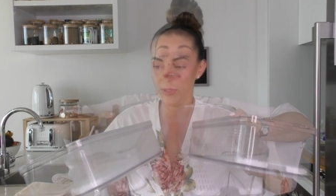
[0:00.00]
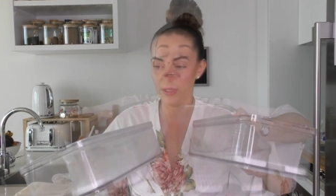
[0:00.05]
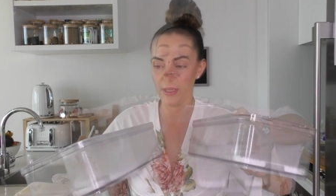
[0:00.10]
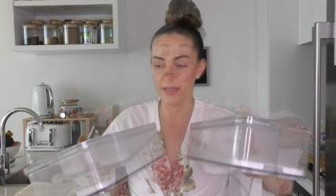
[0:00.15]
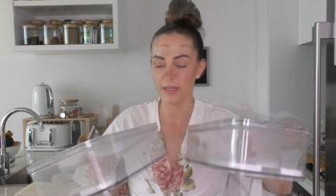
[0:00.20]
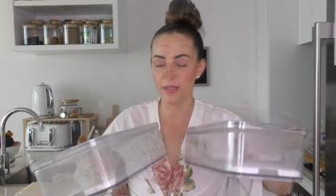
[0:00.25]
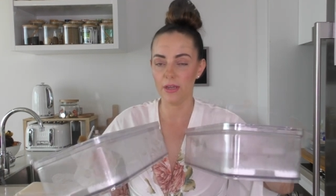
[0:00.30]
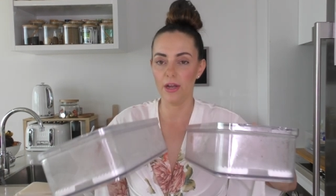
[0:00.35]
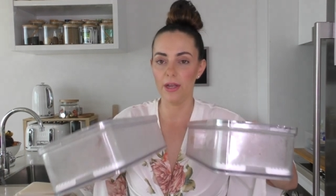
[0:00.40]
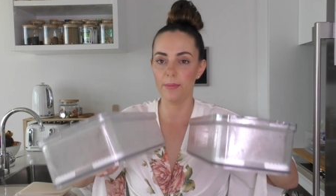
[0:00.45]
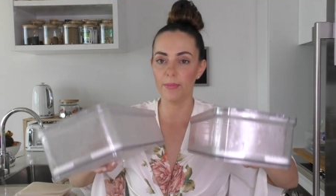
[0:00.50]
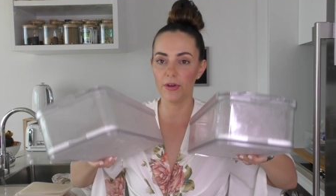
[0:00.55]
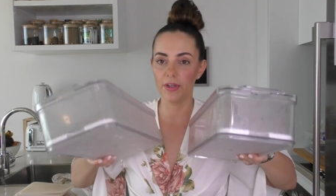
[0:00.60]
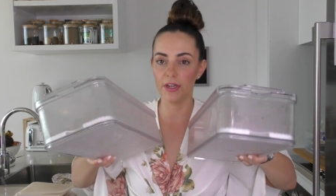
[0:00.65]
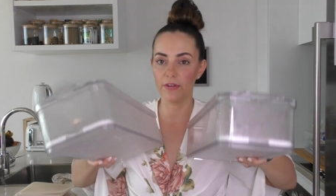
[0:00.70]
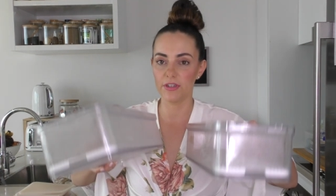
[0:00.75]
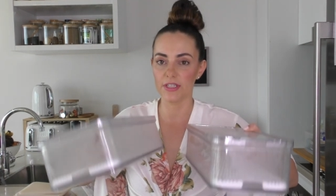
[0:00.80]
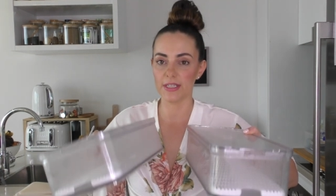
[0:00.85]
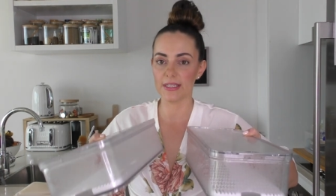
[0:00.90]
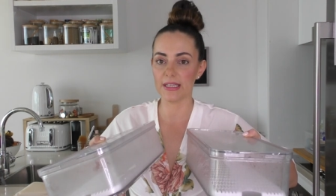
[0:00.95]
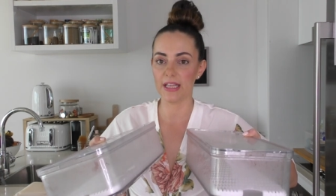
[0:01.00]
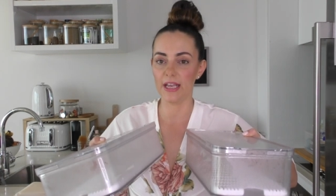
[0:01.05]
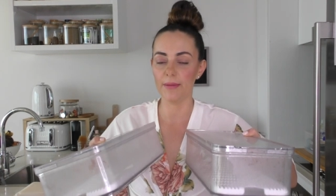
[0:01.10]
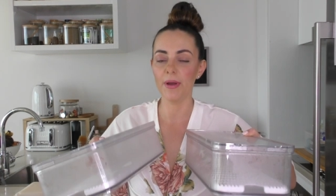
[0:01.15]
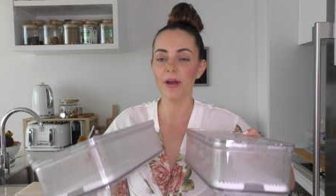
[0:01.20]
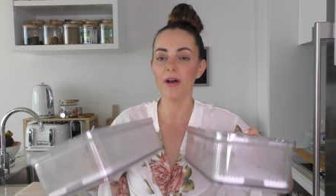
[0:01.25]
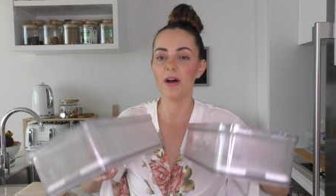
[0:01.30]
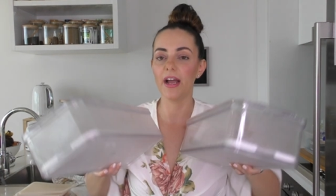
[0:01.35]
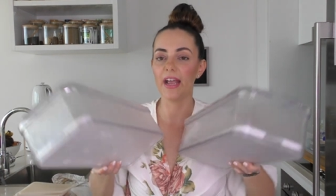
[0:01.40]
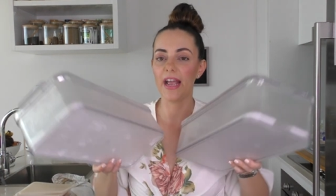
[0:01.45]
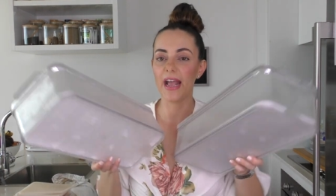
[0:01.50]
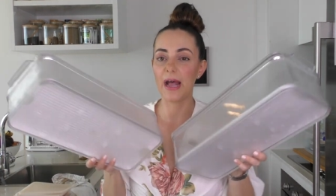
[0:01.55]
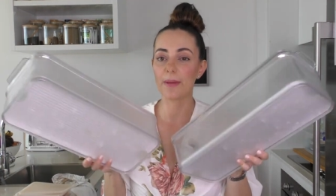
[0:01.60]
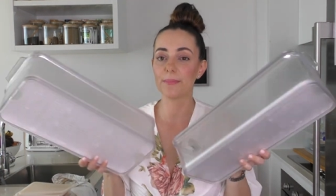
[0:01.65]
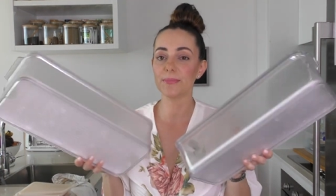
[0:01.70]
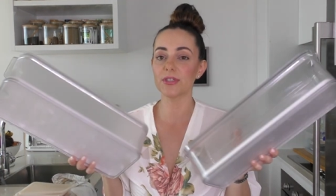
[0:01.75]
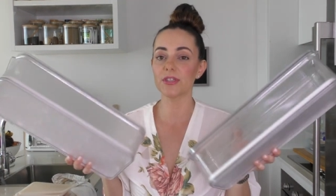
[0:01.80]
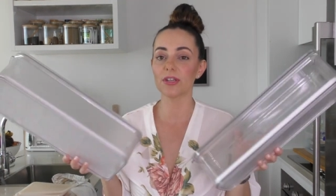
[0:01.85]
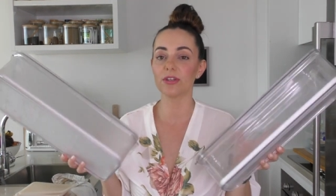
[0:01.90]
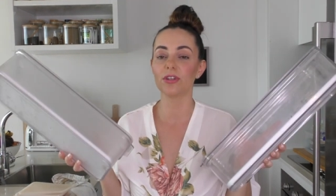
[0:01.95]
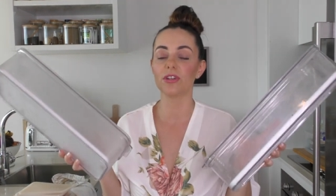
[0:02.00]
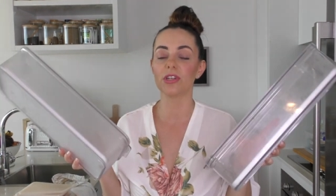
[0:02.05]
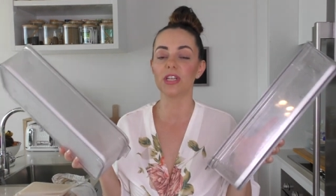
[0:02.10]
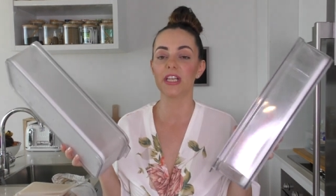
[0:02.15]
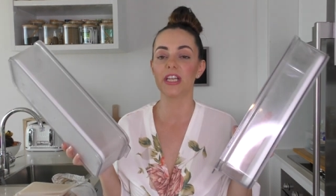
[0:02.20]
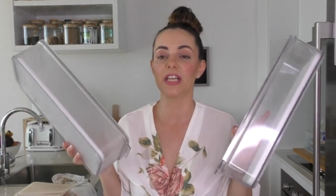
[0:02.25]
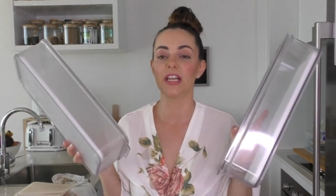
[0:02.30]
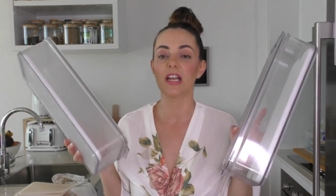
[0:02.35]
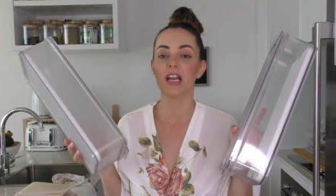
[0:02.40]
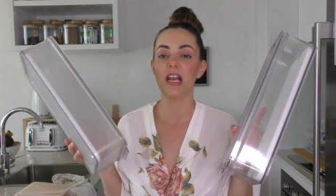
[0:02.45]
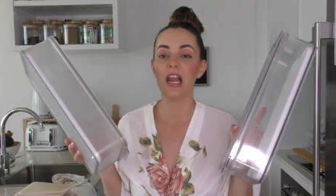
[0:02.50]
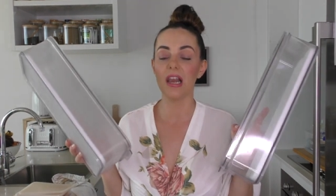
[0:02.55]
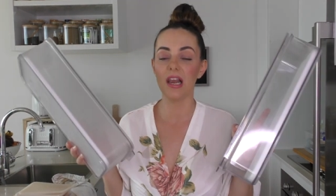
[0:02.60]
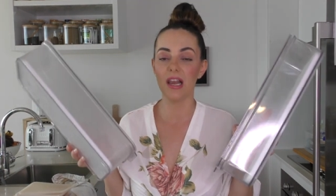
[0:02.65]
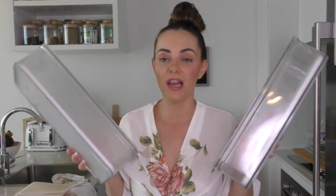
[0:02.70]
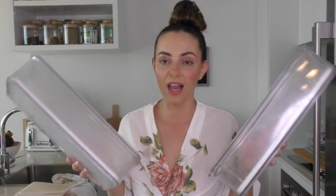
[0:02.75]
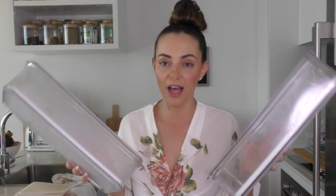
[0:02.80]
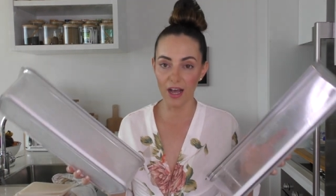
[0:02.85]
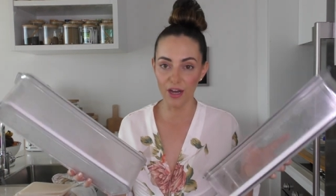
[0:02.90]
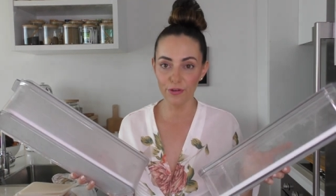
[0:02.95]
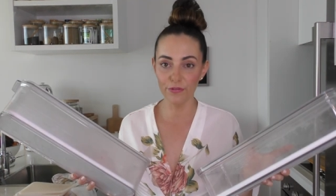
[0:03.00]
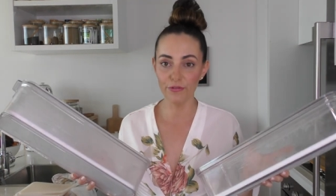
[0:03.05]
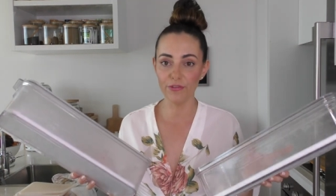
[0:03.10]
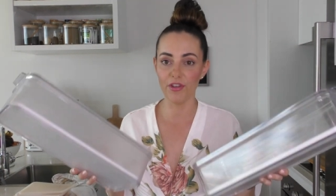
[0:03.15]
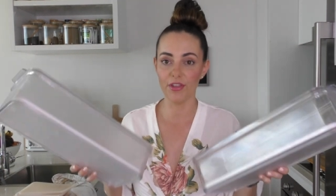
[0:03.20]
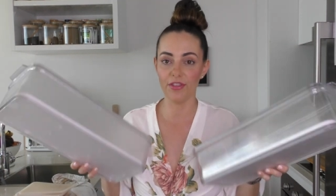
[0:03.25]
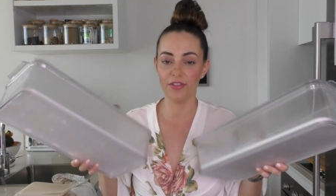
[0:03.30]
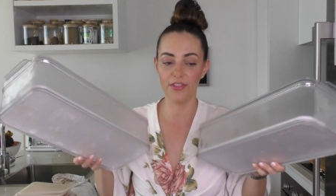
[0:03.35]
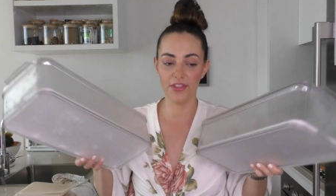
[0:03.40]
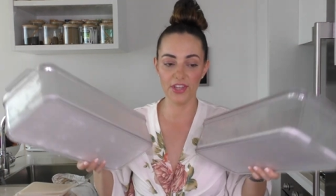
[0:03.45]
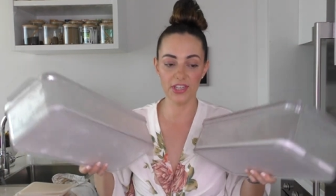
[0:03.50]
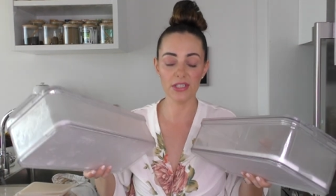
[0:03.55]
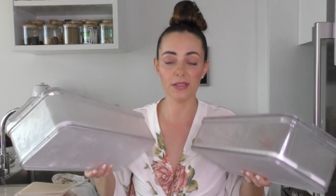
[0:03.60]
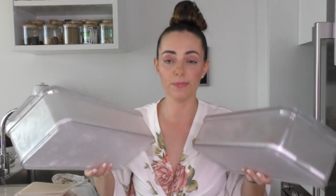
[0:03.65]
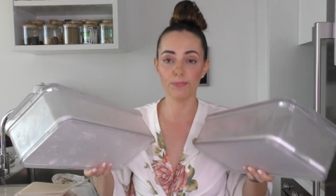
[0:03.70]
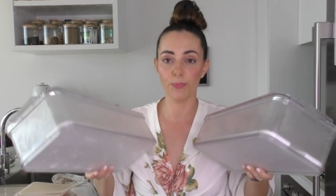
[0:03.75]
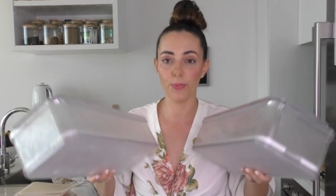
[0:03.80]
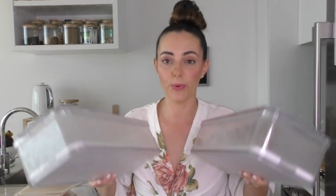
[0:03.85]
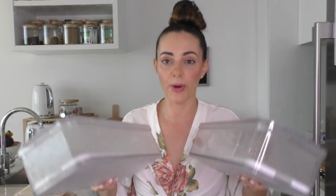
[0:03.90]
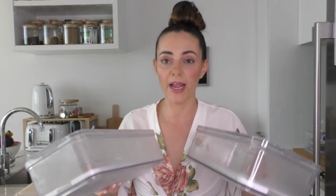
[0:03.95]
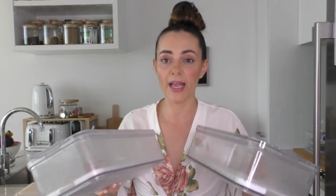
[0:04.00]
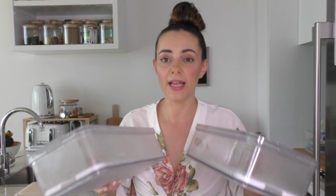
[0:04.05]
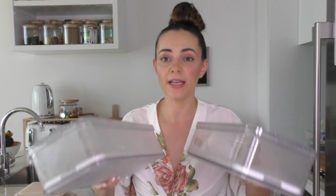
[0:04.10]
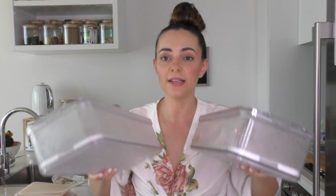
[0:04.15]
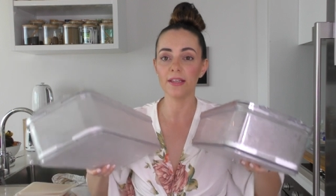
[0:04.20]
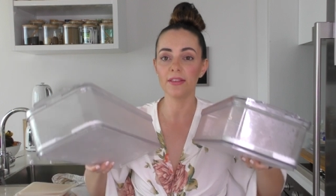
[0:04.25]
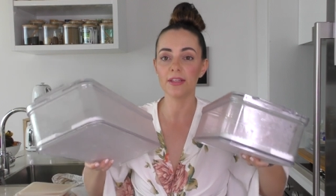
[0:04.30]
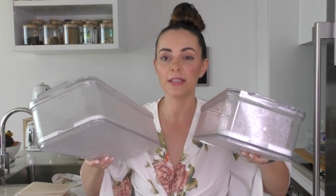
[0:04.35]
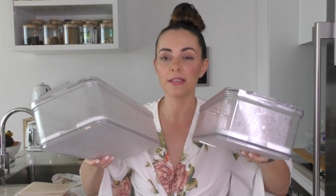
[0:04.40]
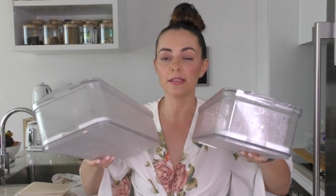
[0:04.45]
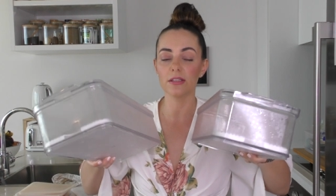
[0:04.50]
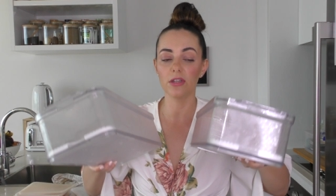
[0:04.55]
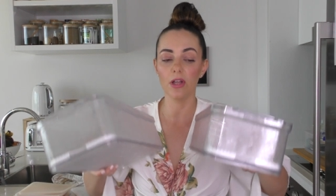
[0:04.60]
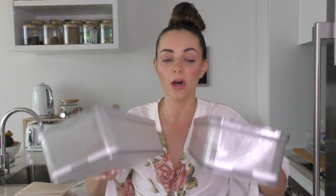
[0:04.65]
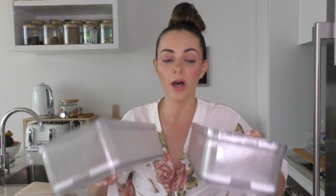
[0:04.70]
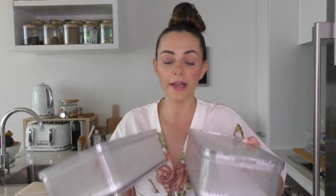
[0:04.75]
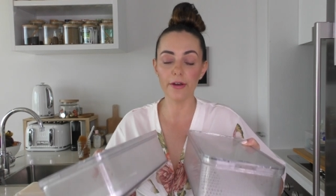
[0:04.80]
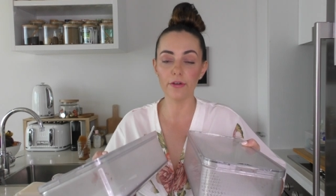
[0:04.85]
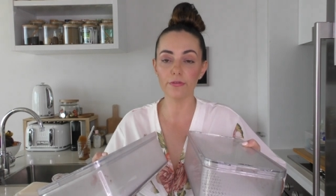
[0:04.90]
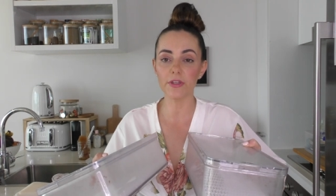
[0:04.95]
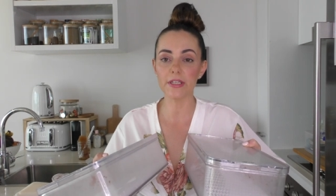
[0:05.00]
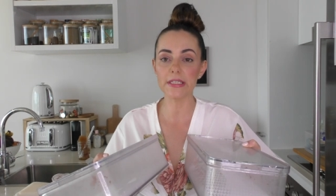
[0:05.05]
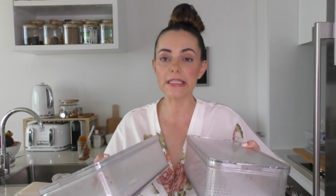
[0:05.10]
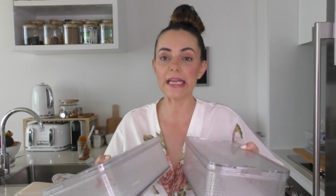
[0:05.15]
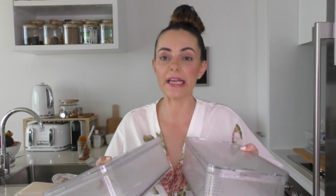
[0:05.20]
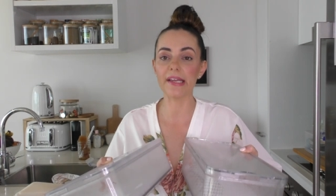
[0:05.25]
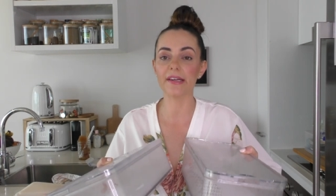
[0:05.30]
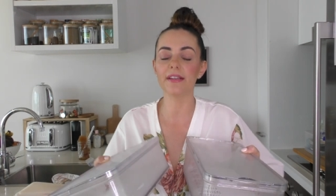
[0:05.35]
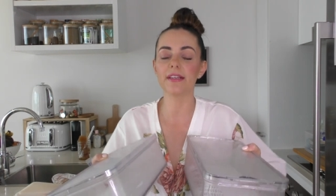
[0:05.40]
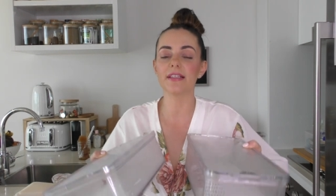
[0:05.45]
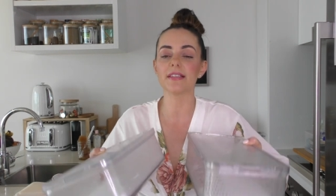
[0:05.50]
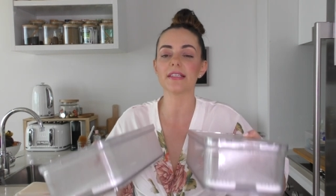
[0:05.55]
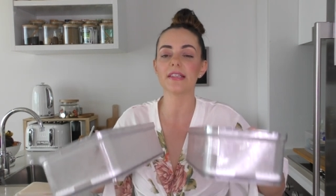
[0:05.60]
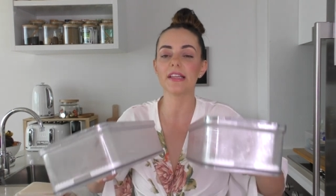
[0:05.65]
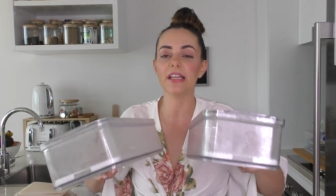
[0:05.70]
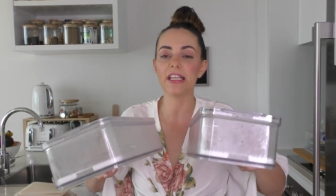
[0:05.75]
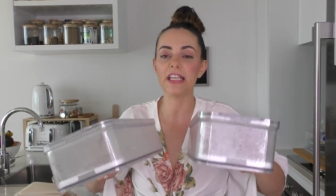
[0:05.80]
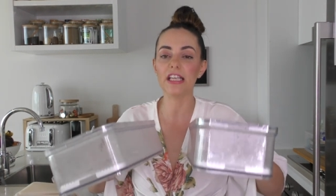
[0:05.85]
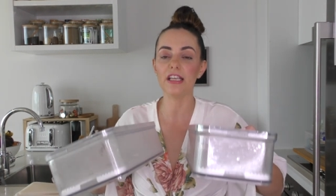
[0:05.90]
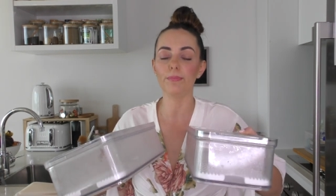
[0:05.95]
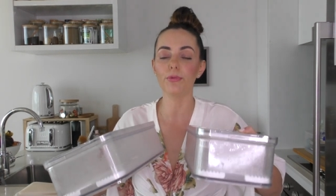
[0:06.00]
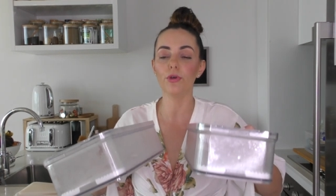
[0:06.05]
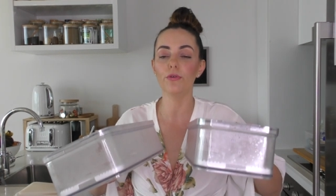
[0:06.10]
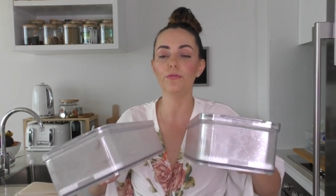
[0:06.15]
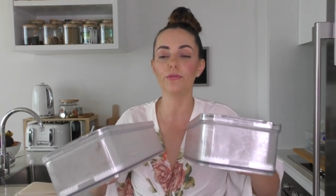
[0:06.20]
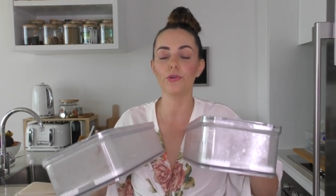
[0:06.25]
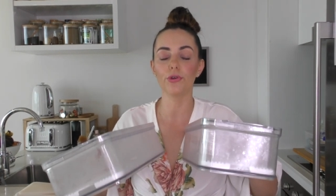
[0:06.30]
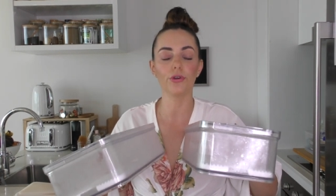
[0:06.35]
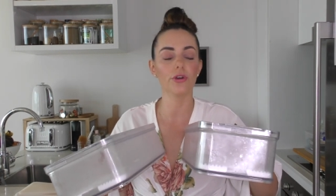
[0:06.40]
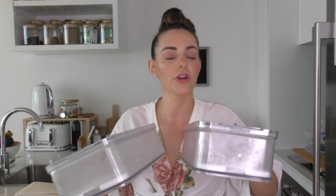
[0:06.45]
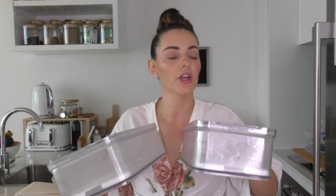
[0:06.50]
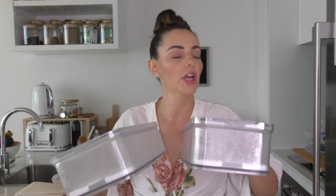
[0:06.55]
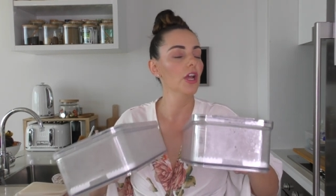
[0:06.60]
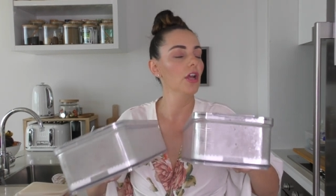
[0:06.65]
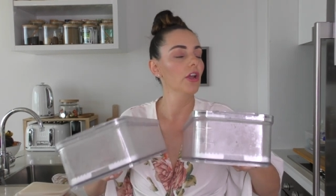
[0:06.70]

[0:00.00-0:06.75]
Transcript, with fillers: Like, I'm going to give a disclaimer I absolutely love this brand and this line of containers. They keep your food